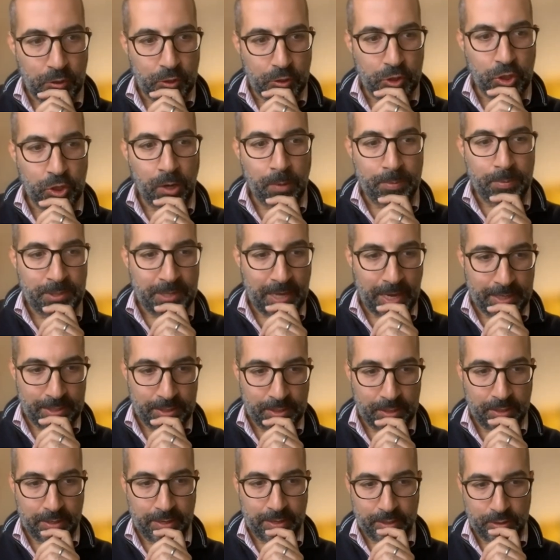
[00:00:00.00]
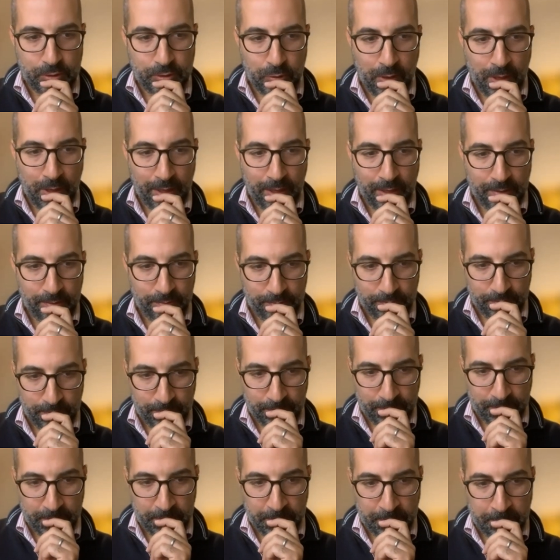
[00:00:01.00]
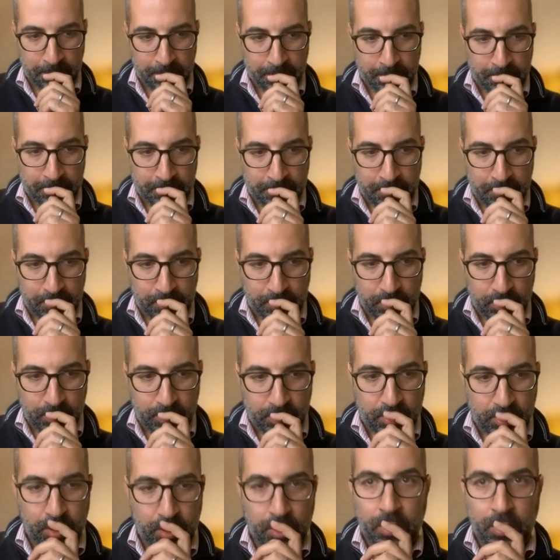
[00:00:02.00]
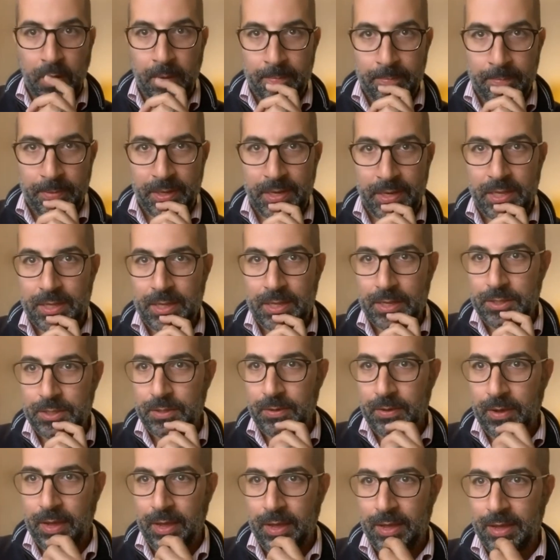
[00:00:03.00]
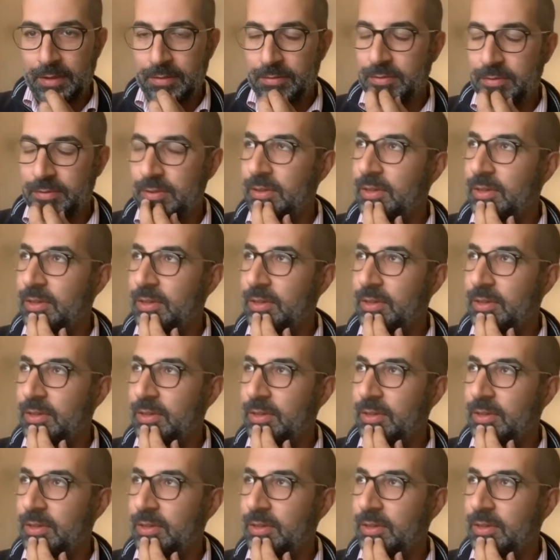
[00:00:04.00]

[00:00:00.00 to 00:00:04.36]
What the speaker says: job title that you have, the company that you have,